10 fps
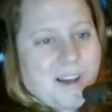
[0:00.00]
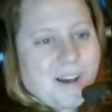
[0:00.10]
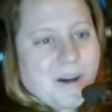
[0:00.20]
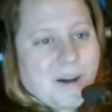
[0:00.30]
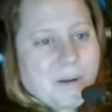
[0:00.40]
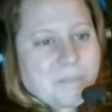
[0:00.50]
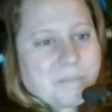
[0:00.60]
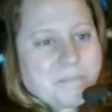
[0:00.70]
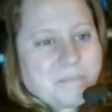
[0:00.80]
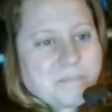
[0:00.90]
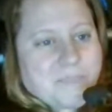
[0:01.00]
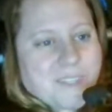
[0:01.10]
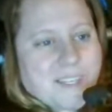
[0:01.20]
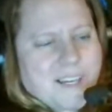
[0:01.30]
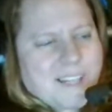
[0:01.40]

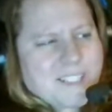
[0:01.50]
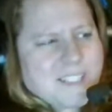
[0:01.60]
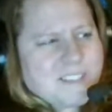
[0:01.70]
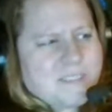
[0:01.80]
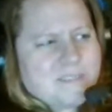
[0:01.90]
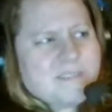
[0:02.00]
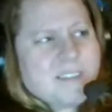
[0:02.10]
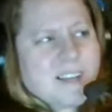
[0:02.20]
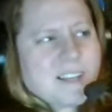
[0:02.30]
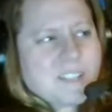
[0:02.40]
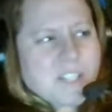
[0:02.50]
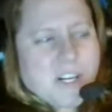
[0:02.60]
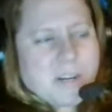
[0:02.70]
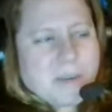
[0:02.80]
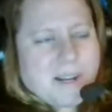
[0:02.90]
I did start
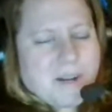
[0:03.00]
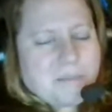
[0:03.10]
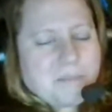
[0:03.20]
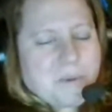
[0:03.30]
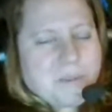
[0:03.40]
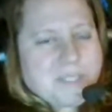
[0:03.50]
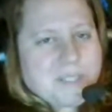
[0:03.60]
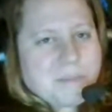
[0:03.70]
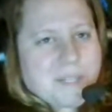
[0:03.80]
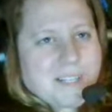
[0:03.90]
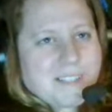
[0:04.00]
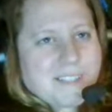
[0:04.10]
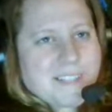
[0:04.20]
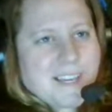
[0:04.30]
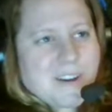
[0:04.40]
it back up mostly
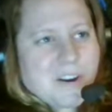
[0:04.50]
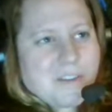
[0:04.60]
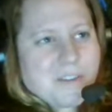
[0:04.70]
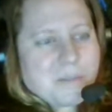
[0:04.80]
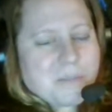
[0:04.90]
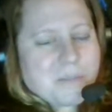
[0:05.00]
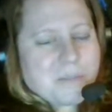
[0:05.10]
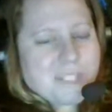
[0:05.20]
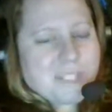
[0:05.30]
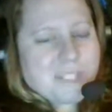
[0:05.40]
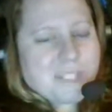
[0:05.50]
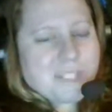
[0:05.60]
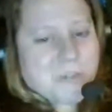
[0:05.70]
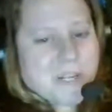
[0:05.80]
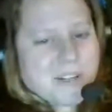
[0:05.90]
because they offered me a deal
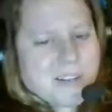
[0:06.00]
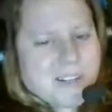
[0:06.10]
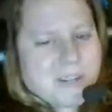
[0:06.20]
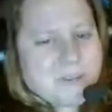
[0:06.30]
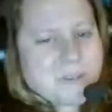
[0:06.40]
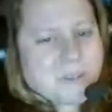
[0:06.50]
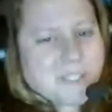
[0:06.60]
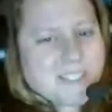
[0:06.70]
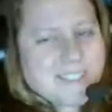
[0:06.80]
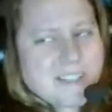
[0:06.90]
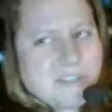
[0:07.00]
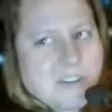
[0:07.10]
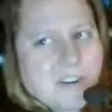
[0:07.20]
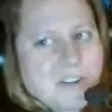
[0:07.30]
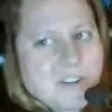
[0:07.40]
where it was only
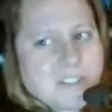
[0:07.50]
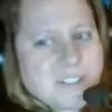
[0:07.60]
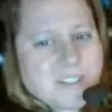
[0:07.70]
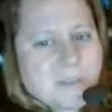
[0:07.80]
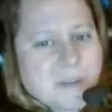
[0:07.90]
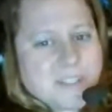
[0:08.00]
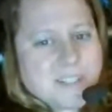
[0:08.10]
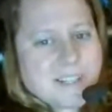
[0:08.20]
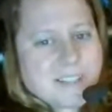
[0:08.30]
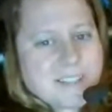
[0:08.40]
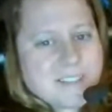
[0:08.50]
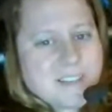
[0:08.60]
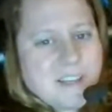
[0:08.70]
$7 and some odd cents